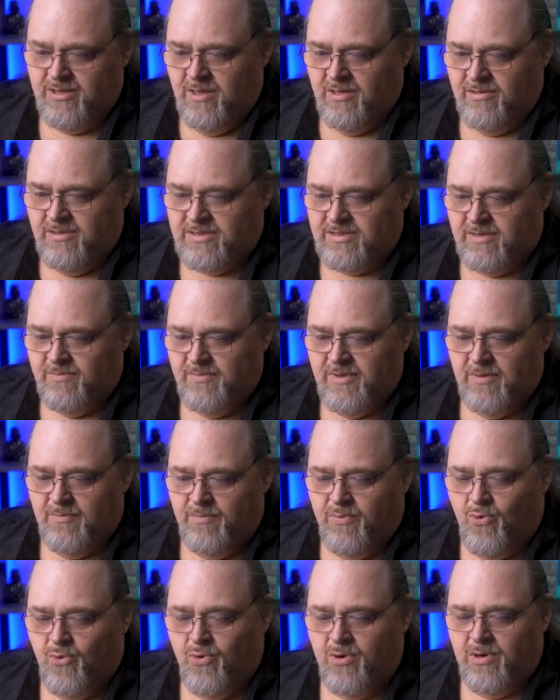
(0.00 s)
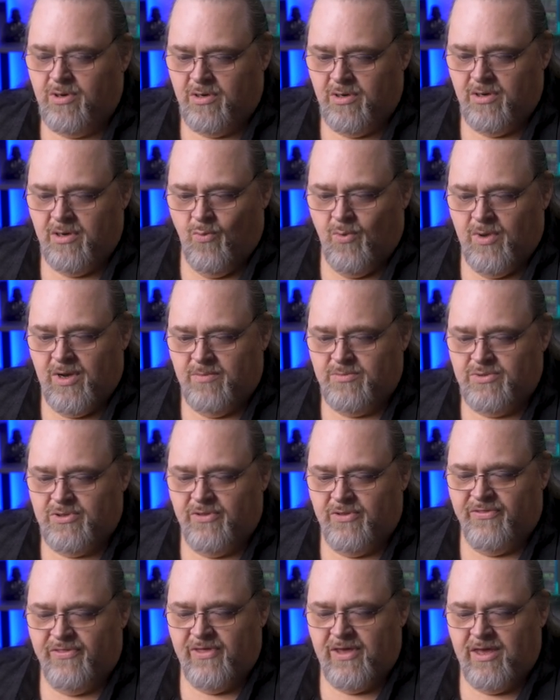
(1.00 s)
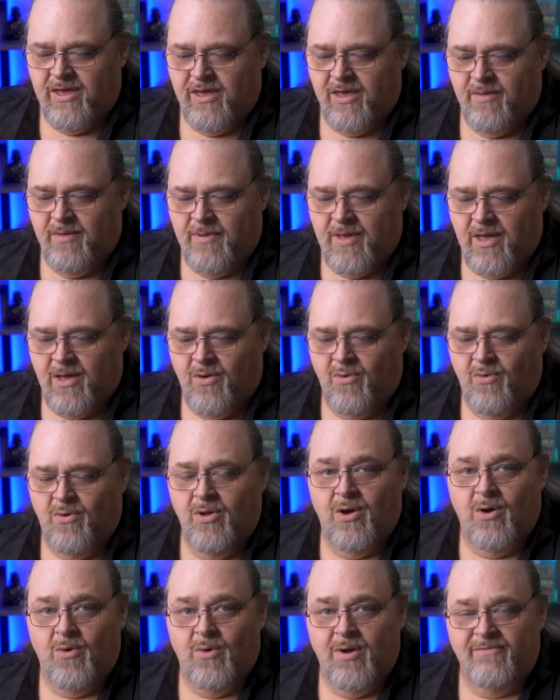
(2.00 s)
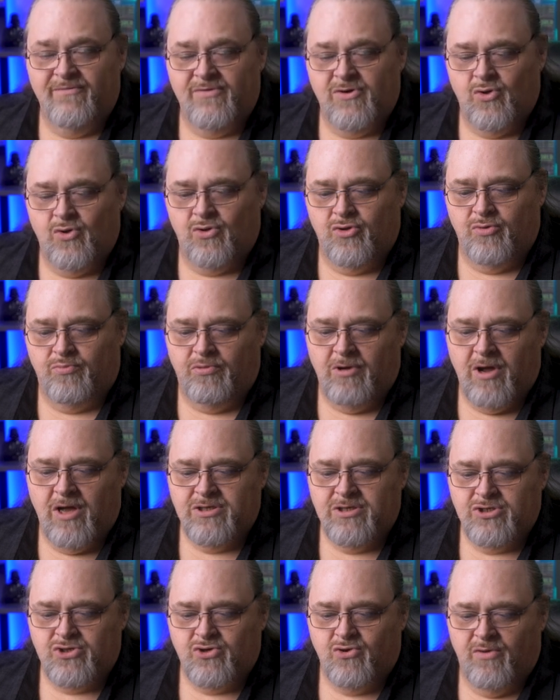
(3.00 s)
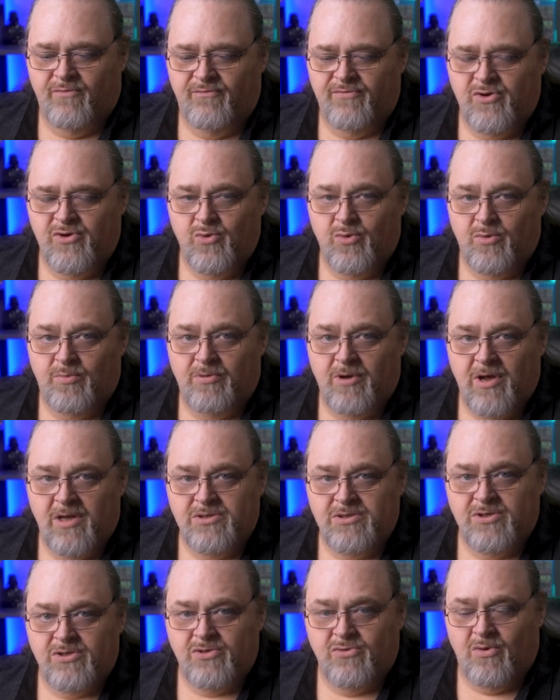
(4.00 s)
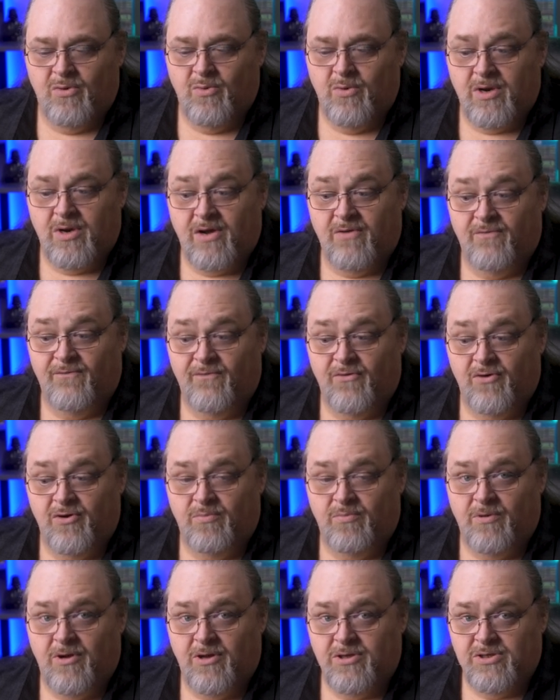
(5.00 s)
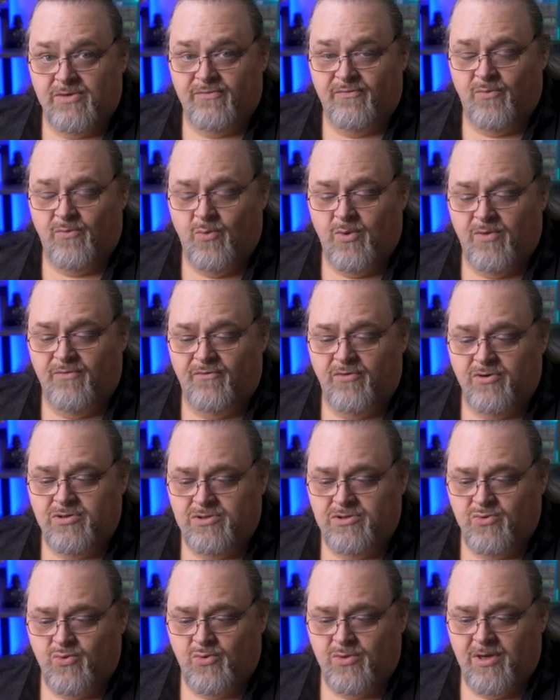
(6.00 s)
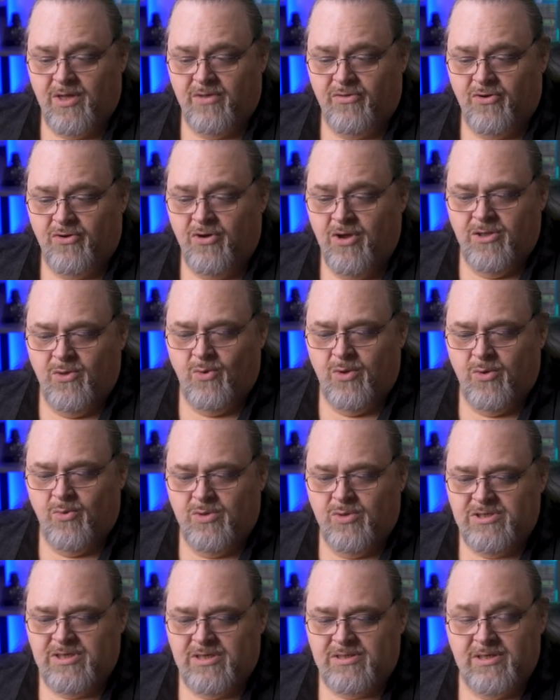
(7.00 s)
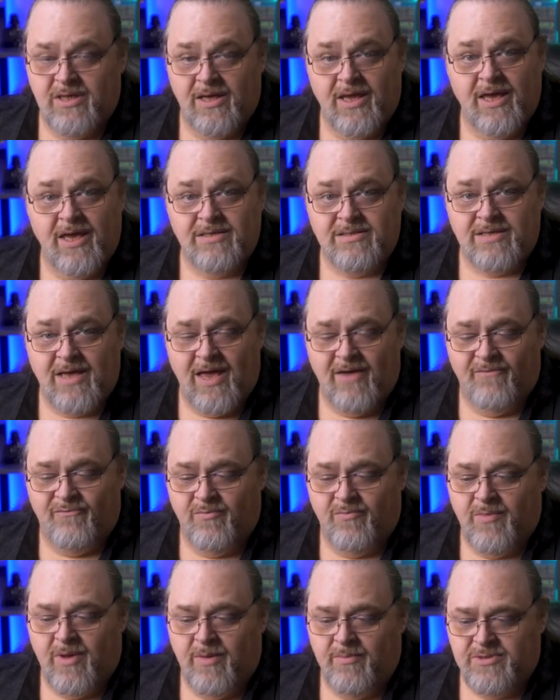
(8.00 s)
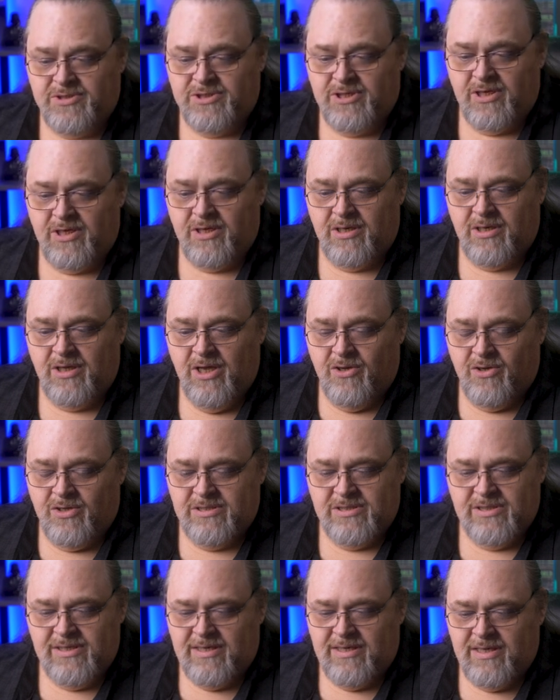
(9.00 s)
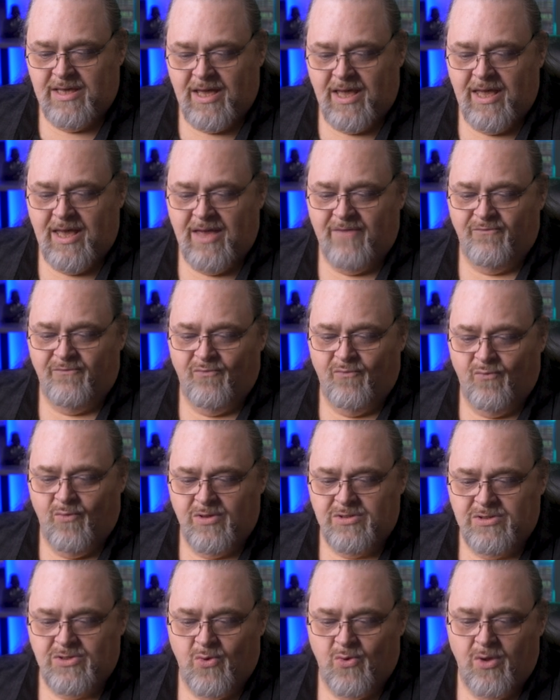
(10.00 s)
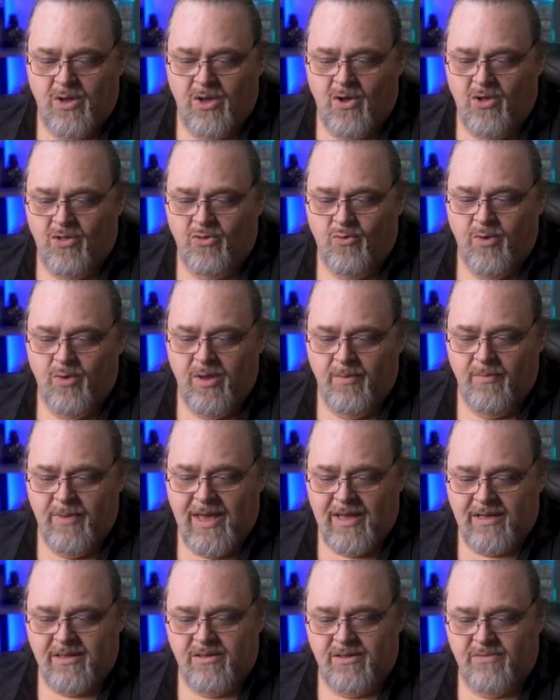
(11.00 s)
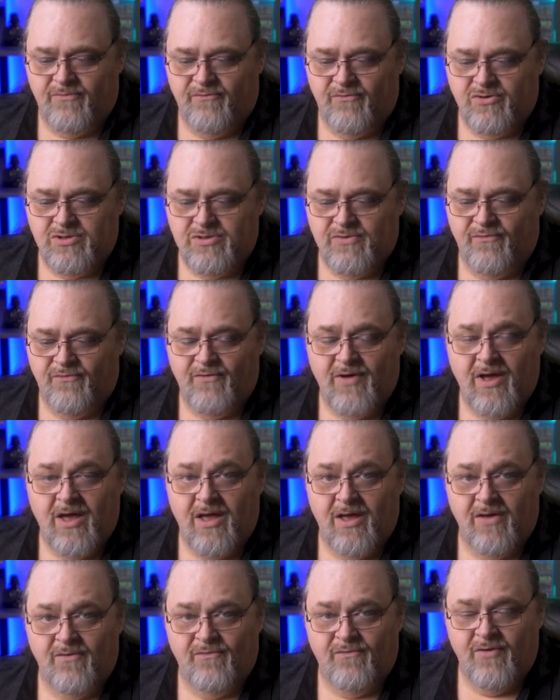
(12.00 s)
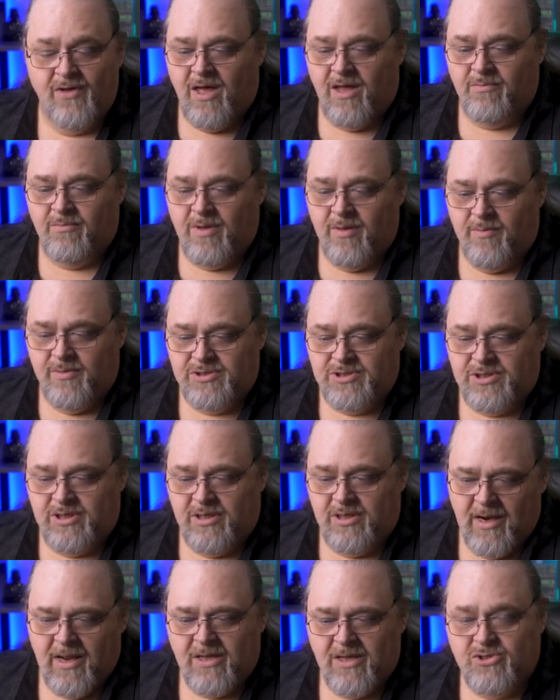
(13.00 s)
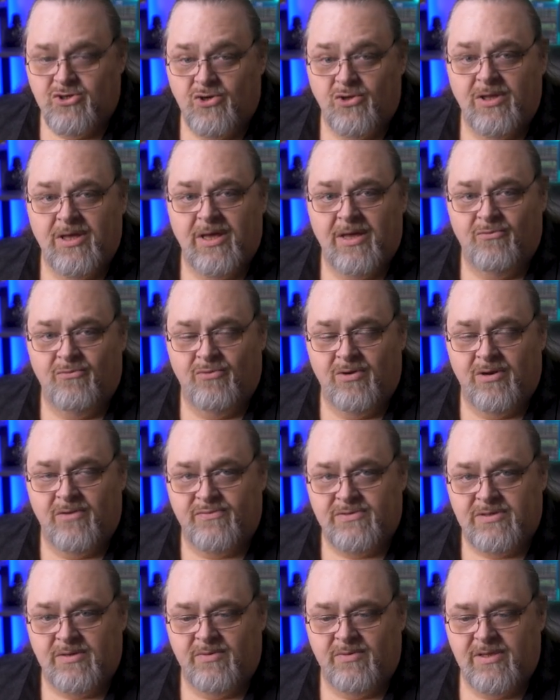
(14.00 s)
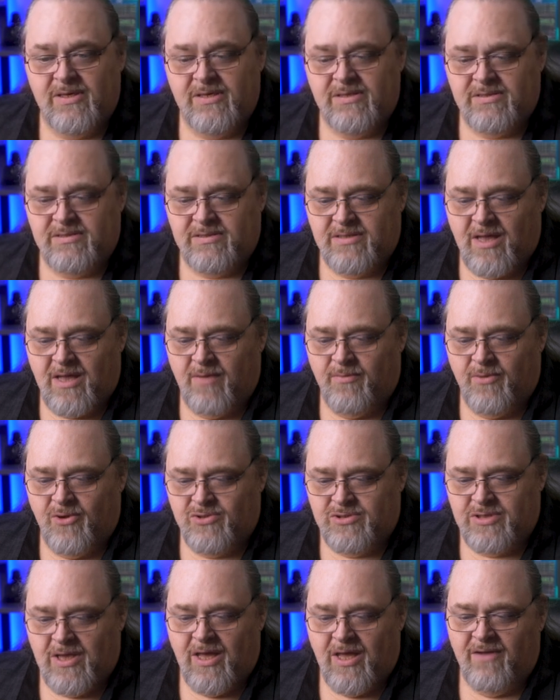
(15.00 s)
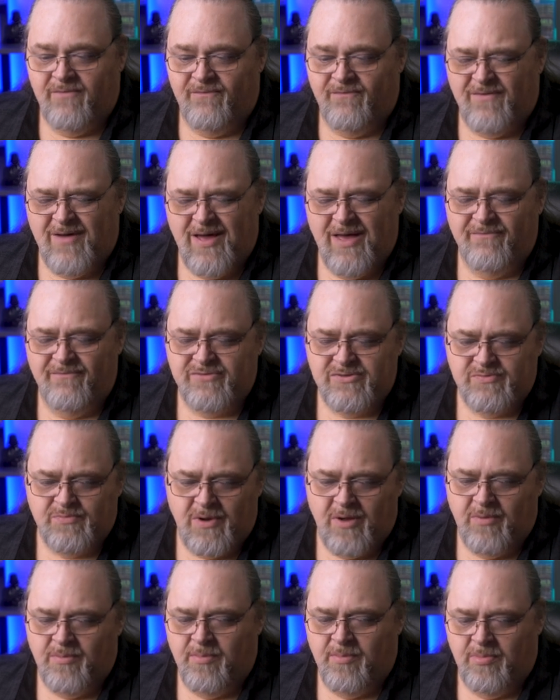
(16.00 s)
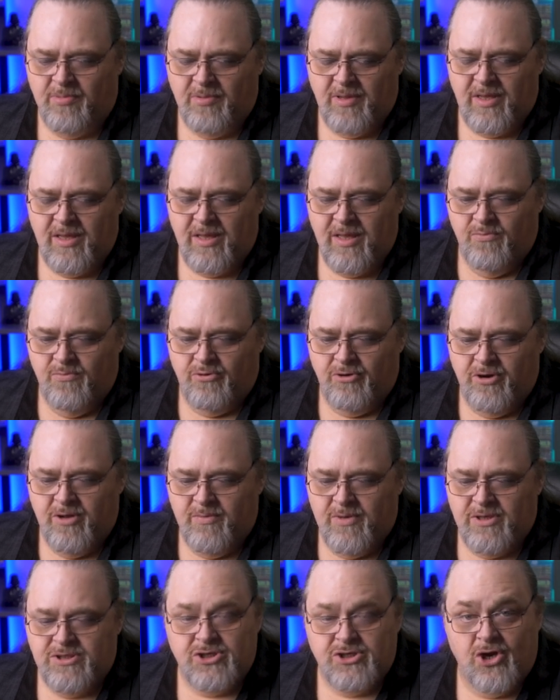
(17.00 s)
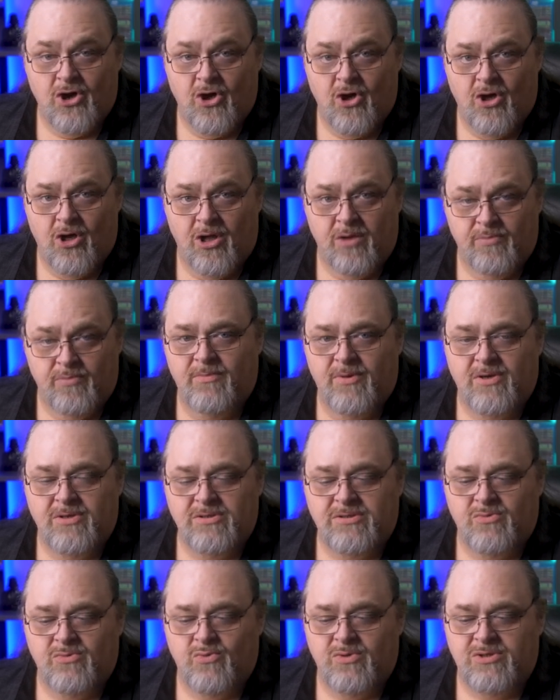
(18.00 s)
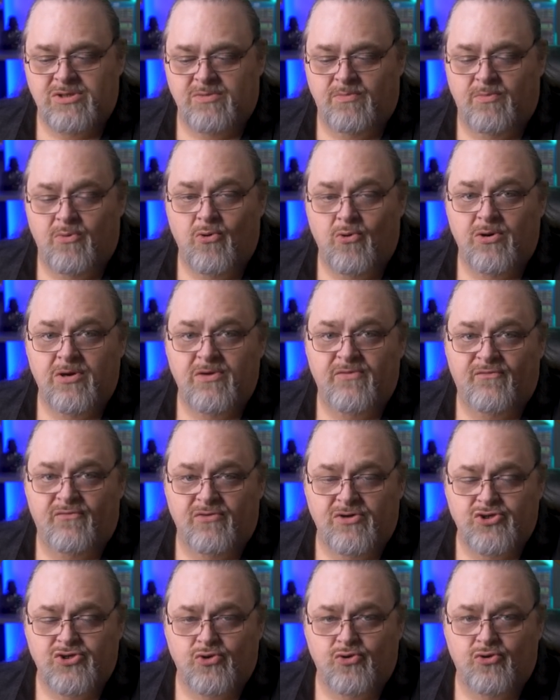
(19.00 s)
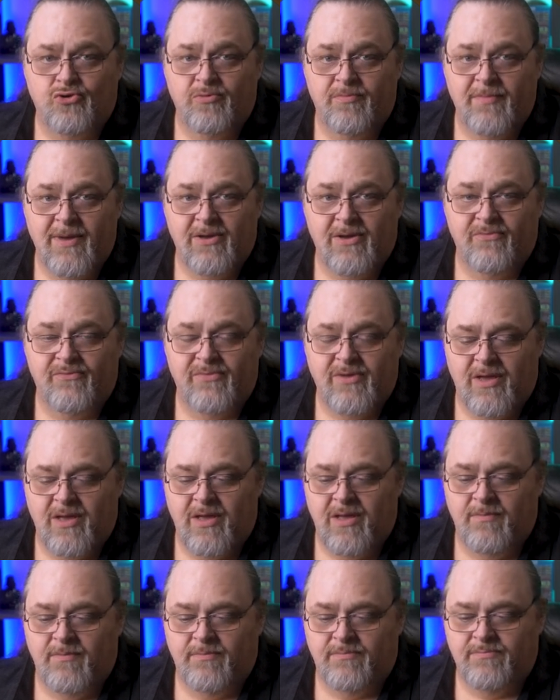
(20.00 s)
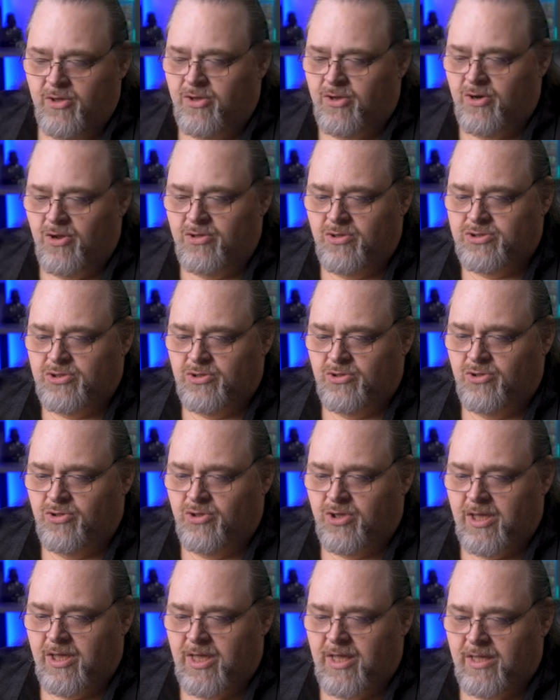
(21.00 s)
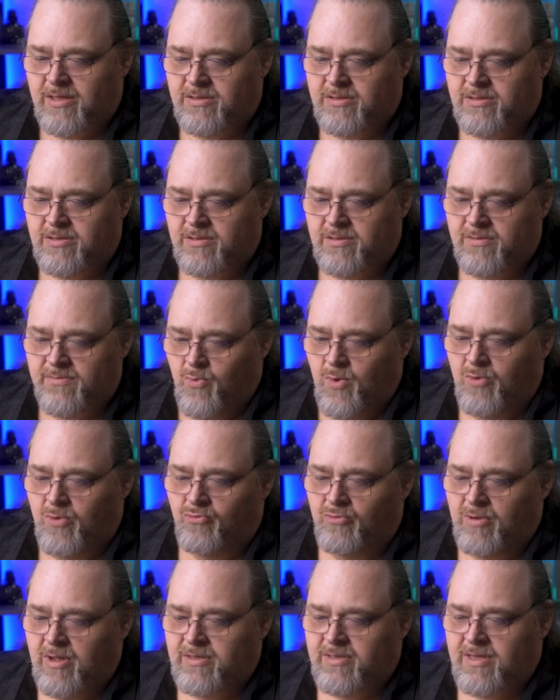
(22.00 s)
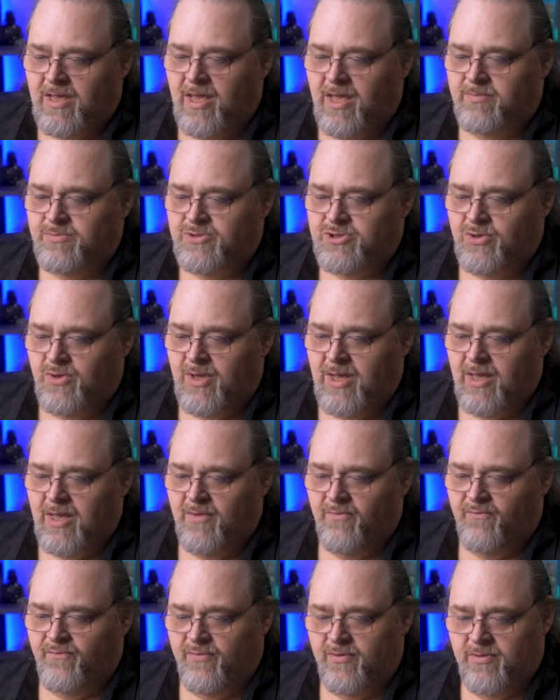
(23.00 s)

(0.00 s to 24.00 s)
This can be important when I'm thinking about, oh, I have an older project or I have a newer project or I want to convert a project from one version to another, knowing which SDKs I have on my machine. You can see I have ones going all the way back to version 5 on my machine. And I can certainly get rid of some of these as time goes on. 5 is probably pretty much gone because it was supported for a shorter amount of time. You can also look at what runtimes you have.